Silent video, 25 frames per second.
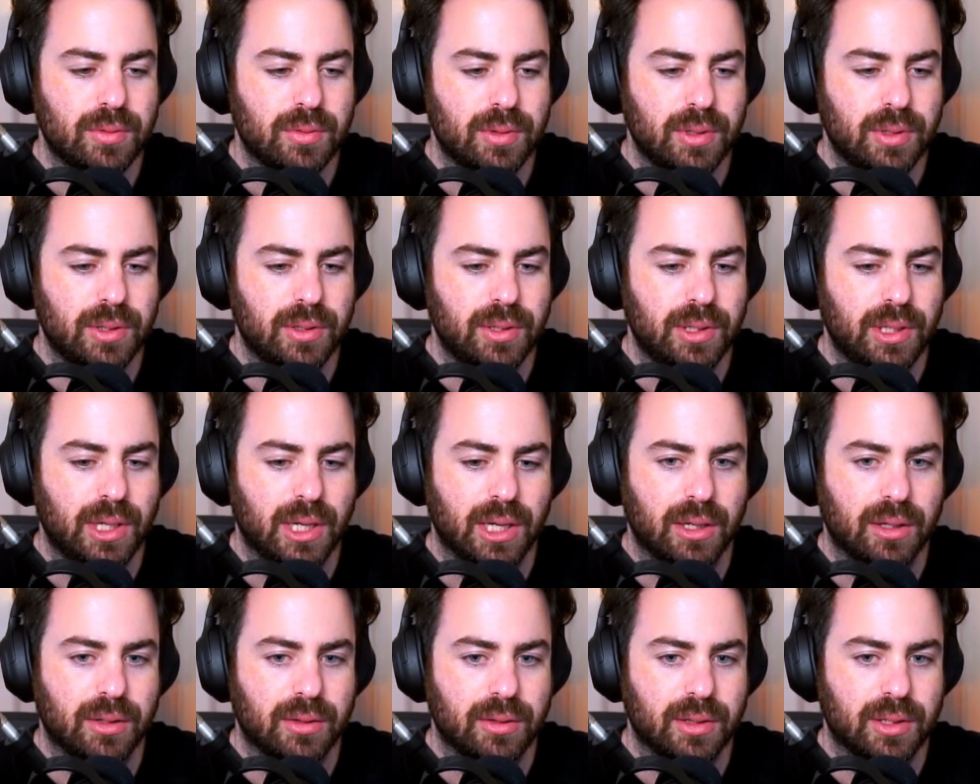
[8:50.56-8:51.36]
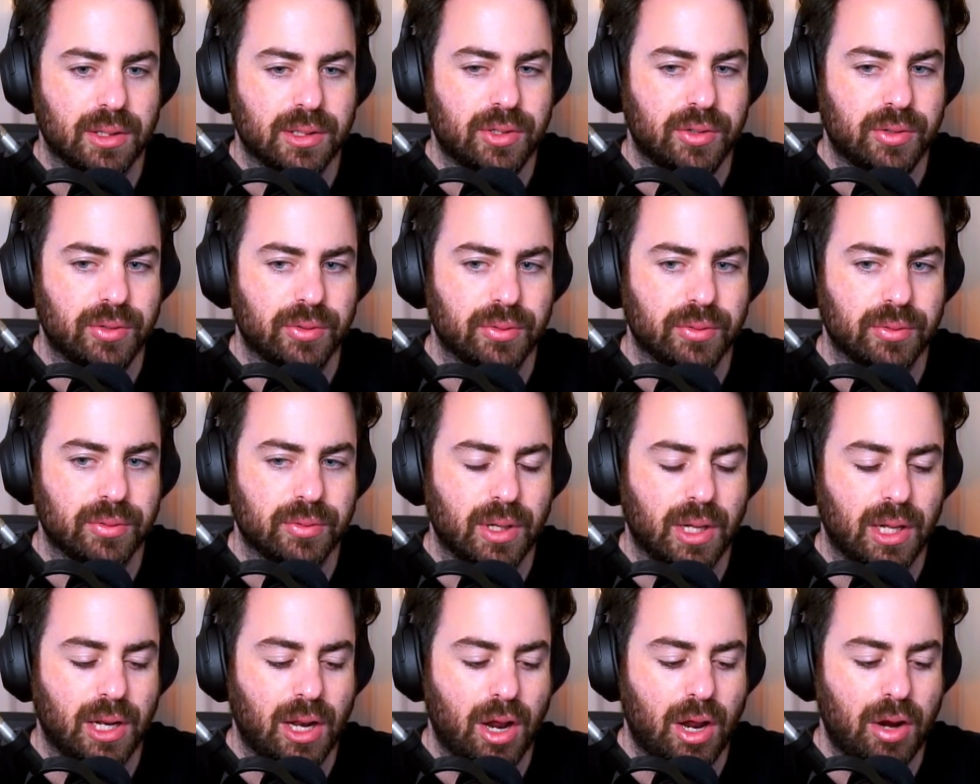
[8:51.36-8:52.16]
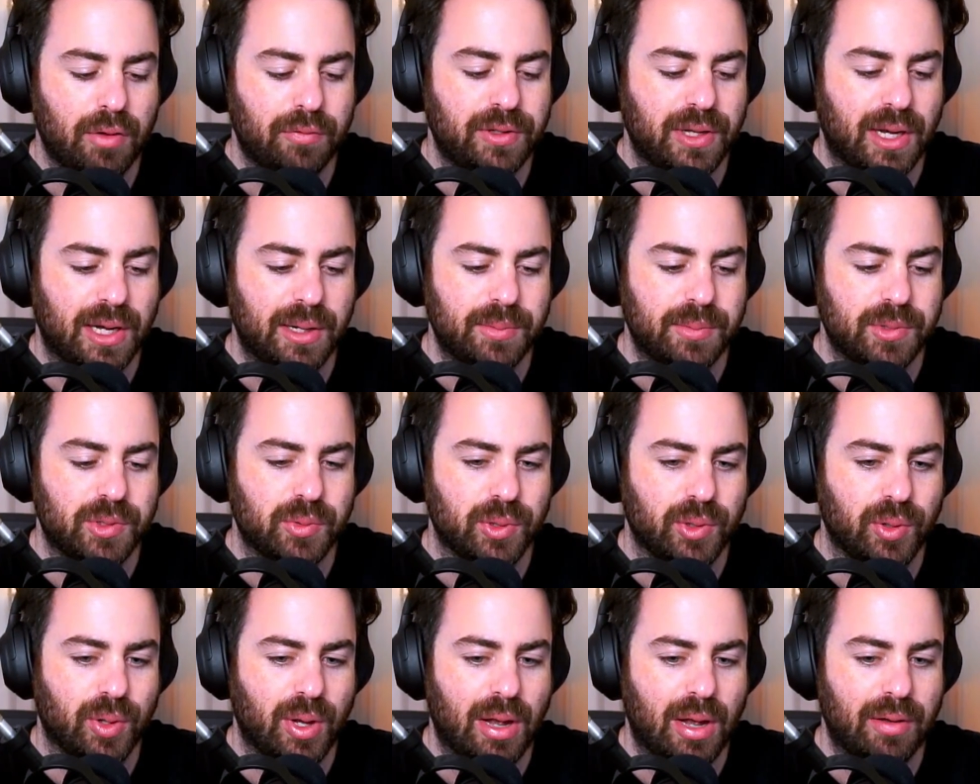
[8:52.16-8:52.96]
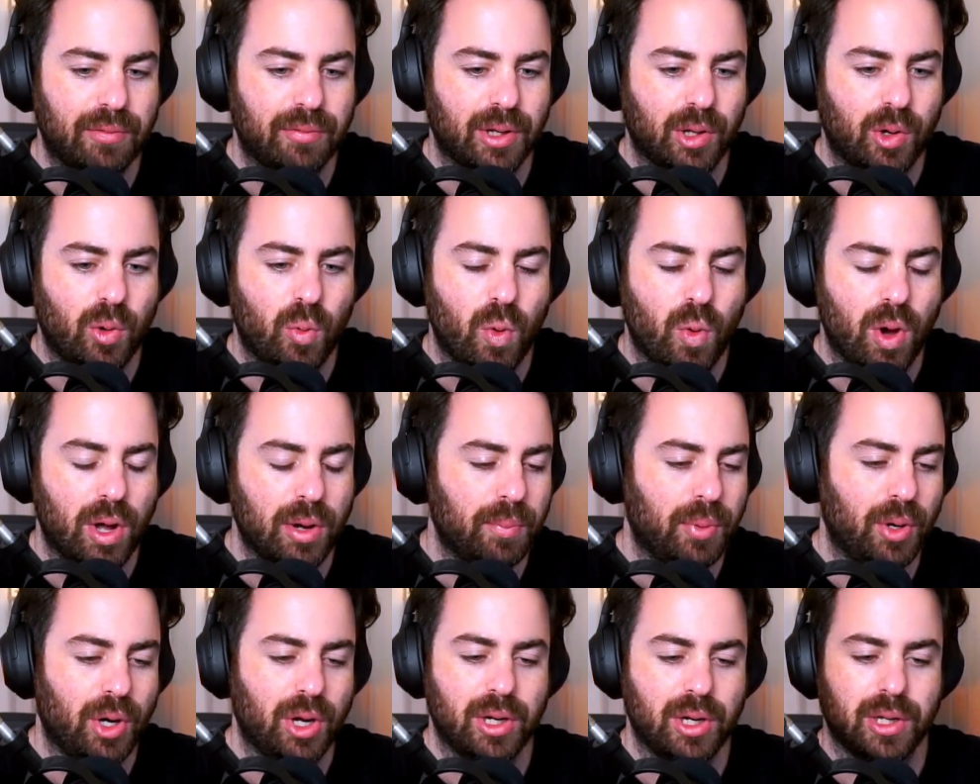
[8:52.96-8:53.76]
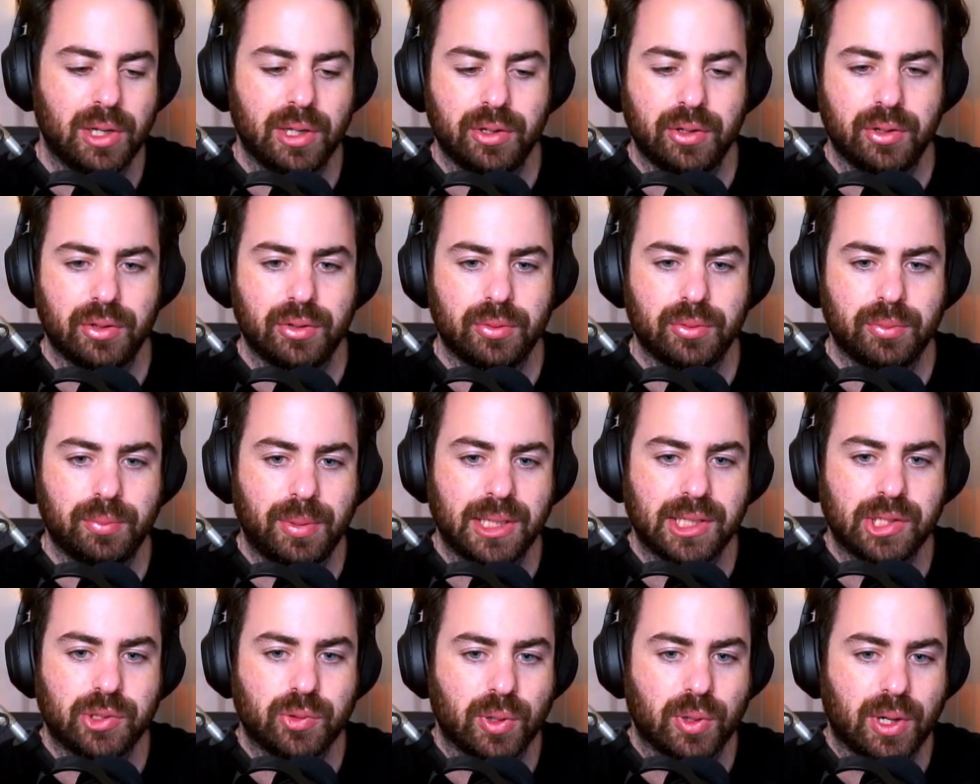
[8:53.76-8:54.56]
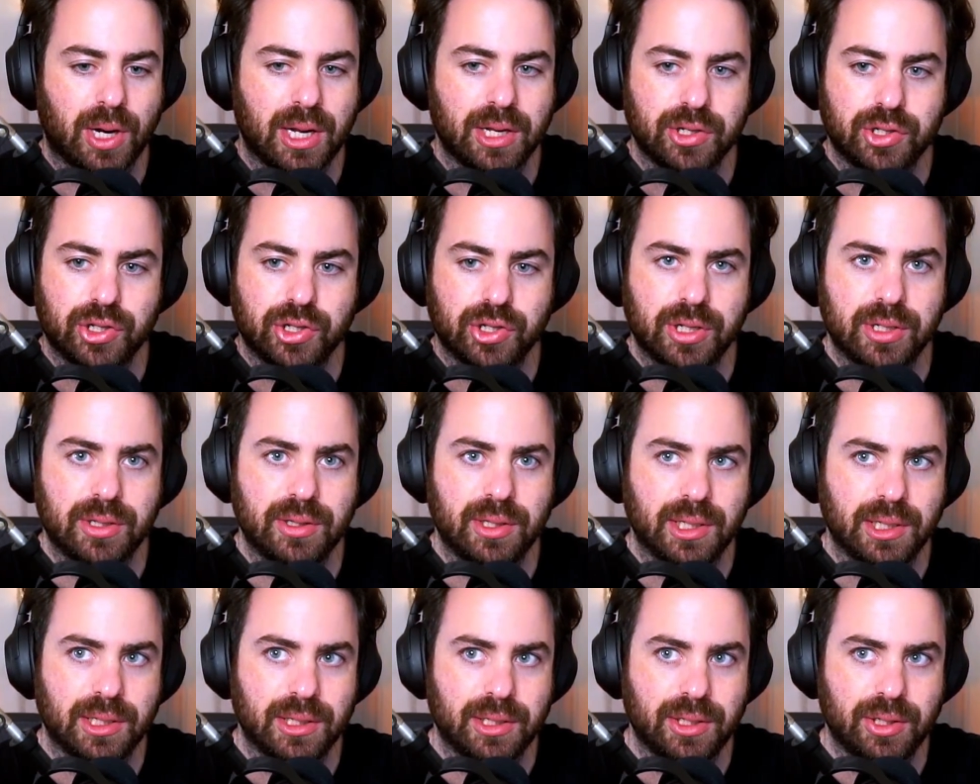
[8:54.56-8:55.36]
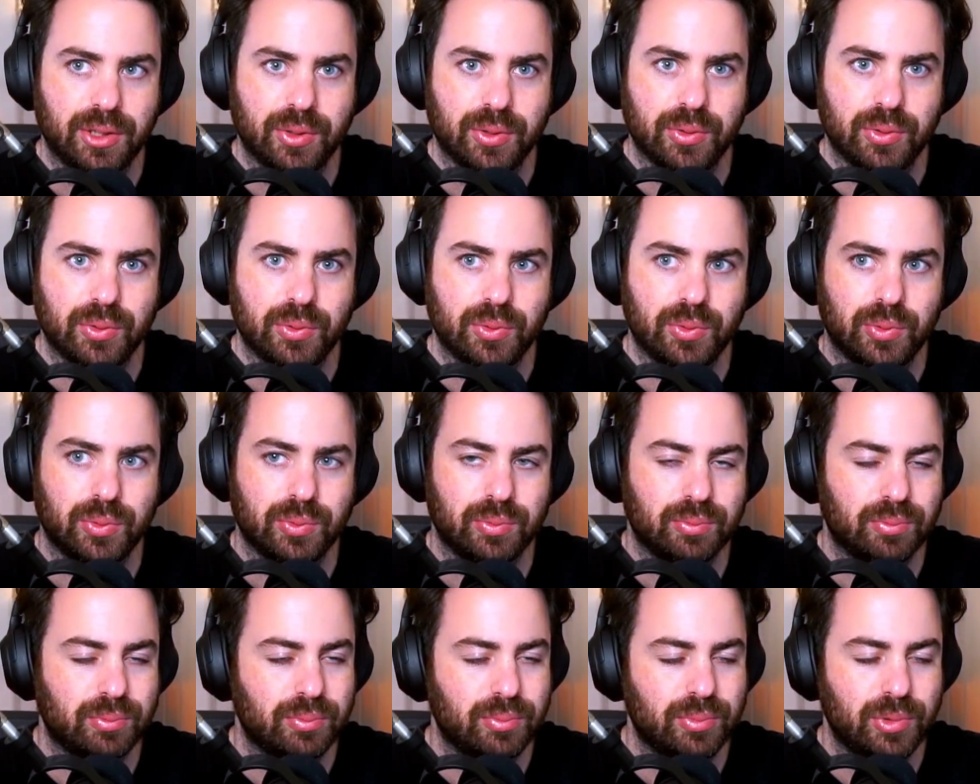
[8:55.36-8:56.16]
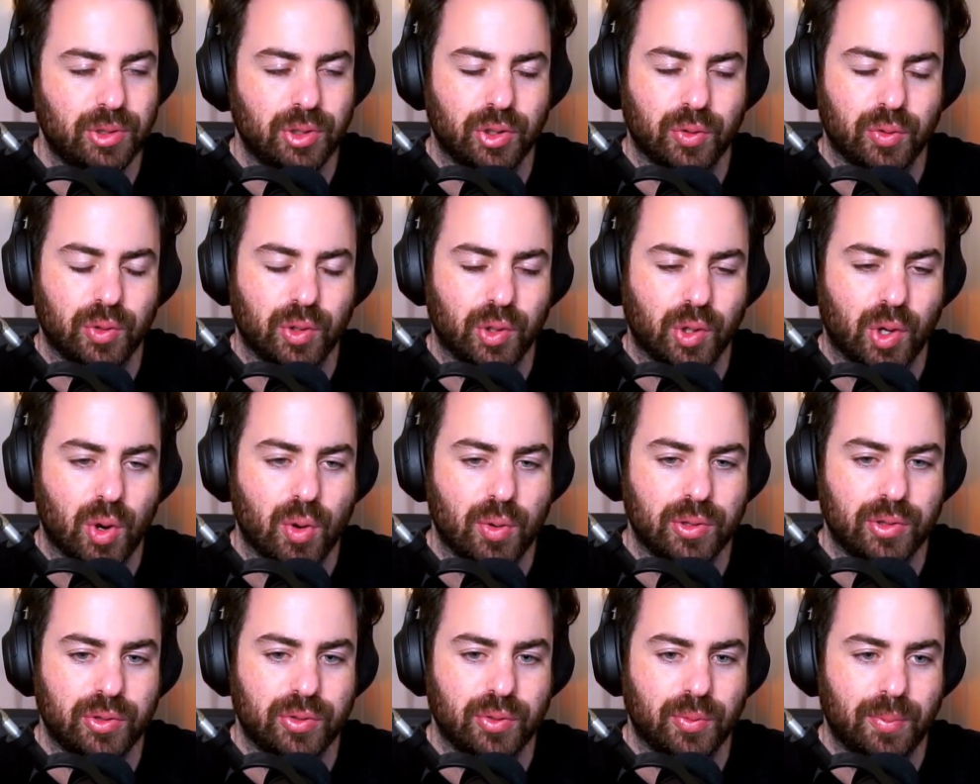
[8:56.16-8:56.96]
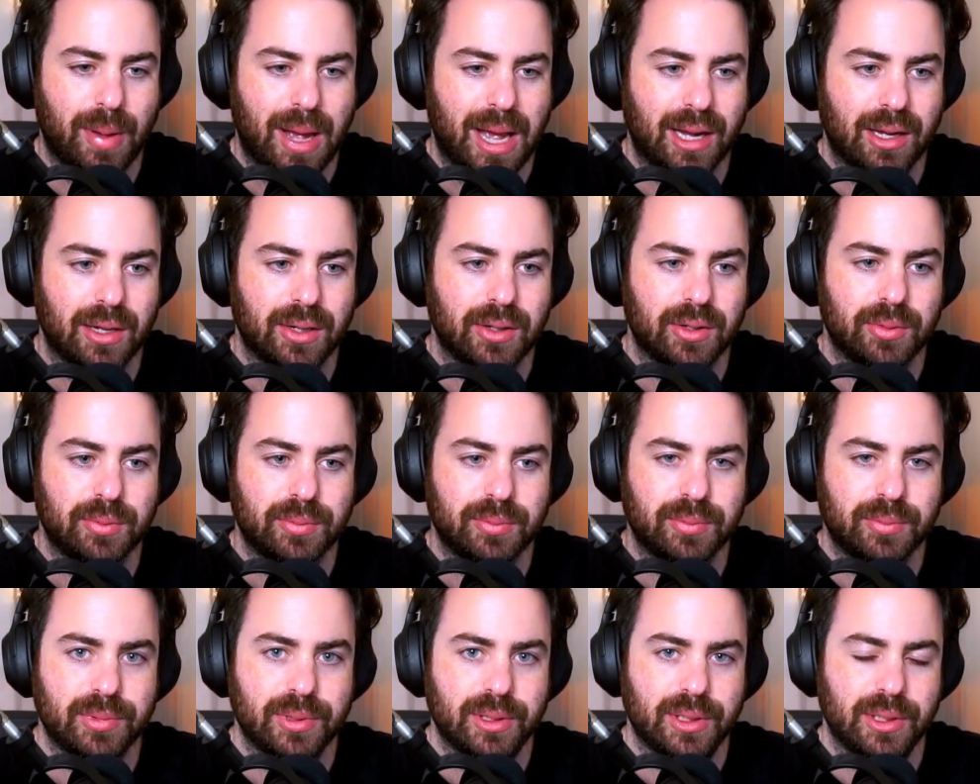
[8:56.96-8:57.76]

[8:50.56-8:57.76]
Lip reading: Yeah, that's true. A lot of times when you have like 1 poly in your Patchwork engine, then you go into Magnum.